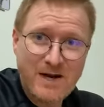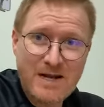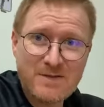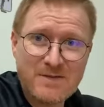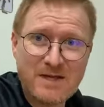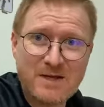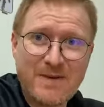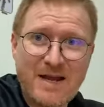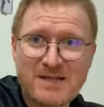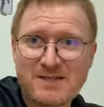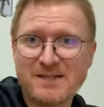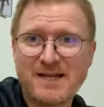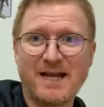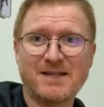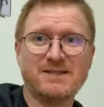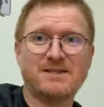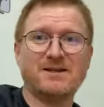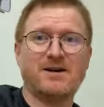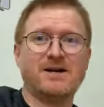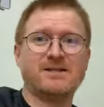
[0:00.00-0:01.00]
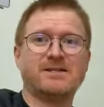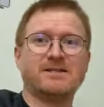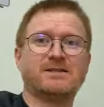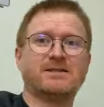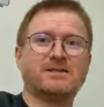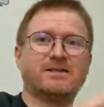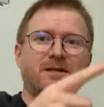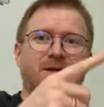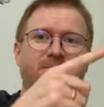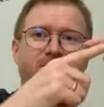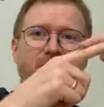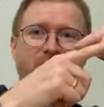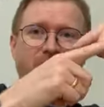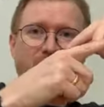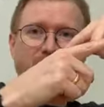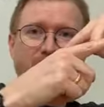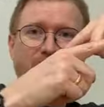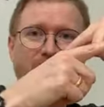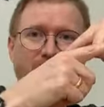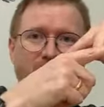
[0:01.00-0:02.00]
And the great thing about scatter dice is that
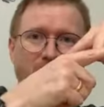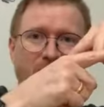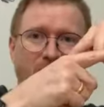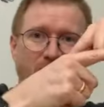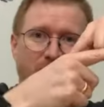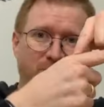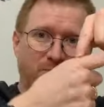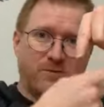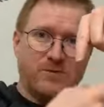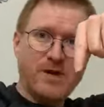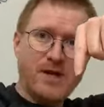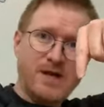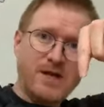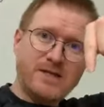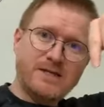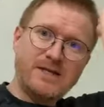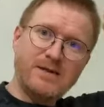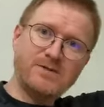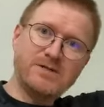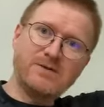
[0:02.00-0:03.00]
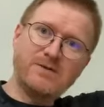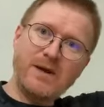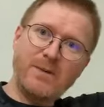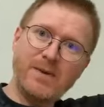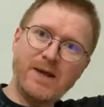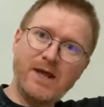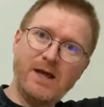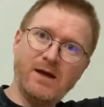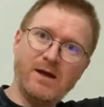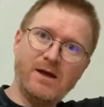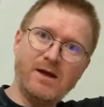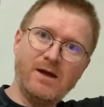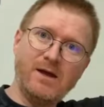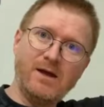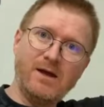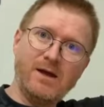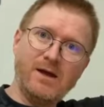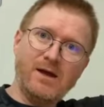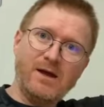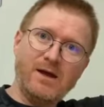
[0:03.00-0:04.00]
sometimes the scatter dice will send someone up
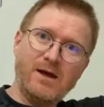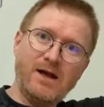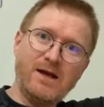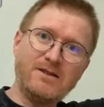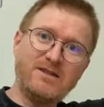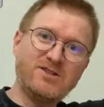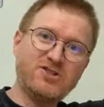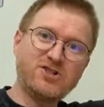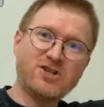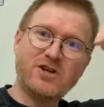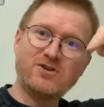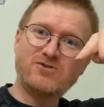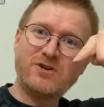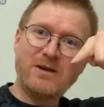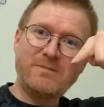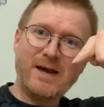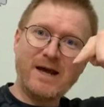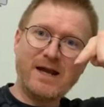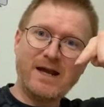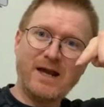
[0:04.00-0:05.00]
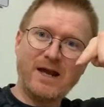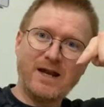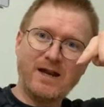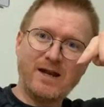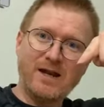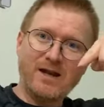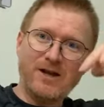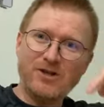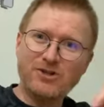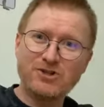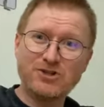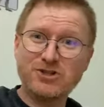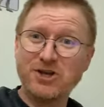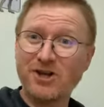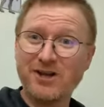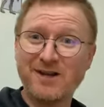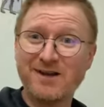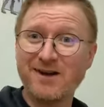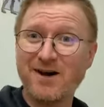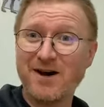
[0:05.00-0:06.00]
here and then just go straight back again.
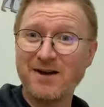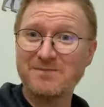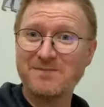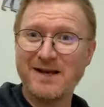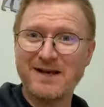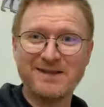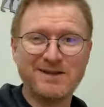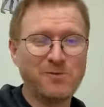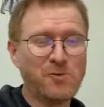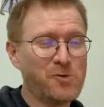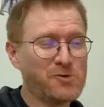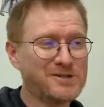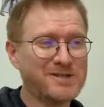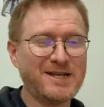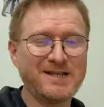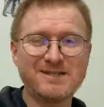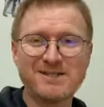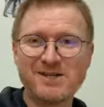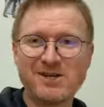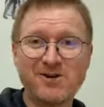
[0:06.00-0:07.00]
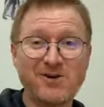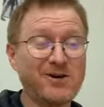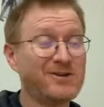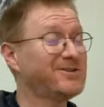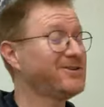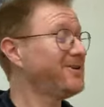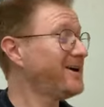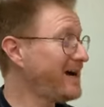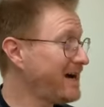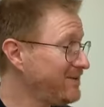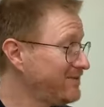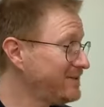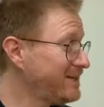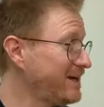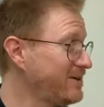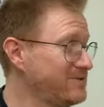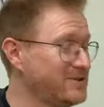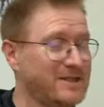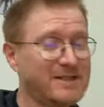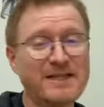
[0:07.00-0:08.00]
Just like a guard man. They walk to the end of the corridor,
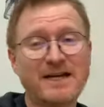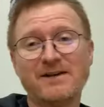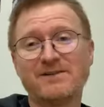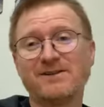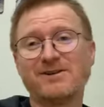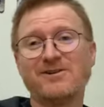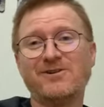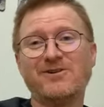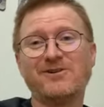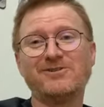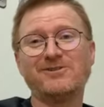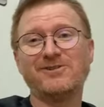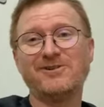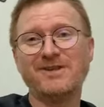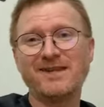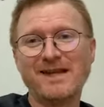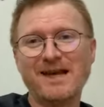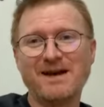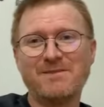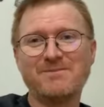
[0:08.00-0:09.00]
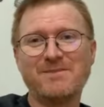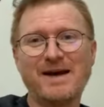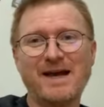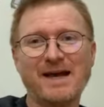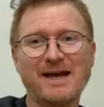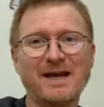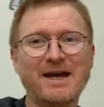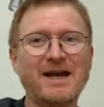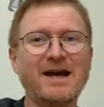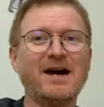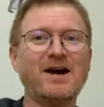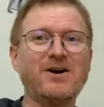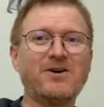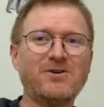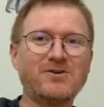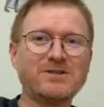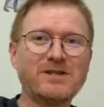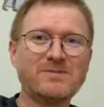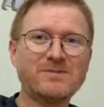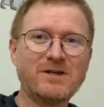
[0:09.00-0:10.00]
have a nosy down the corridor, and they come back.
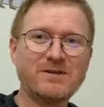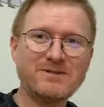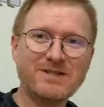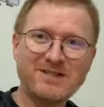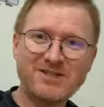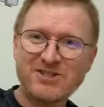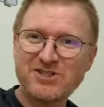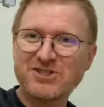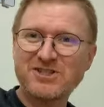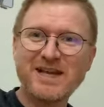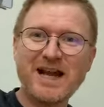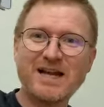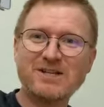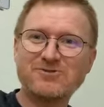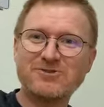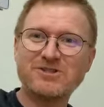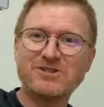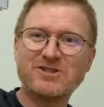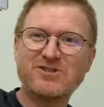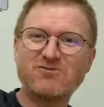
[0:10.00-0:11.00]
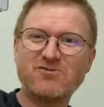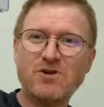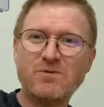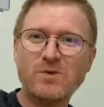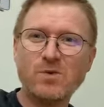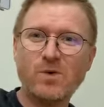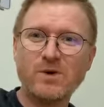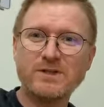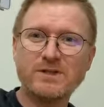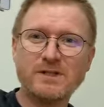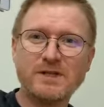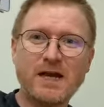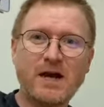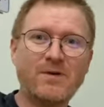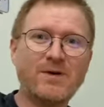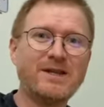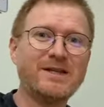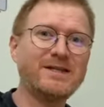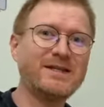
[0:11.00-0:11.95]
Or sometimes they'll just scatter into the room you wanted to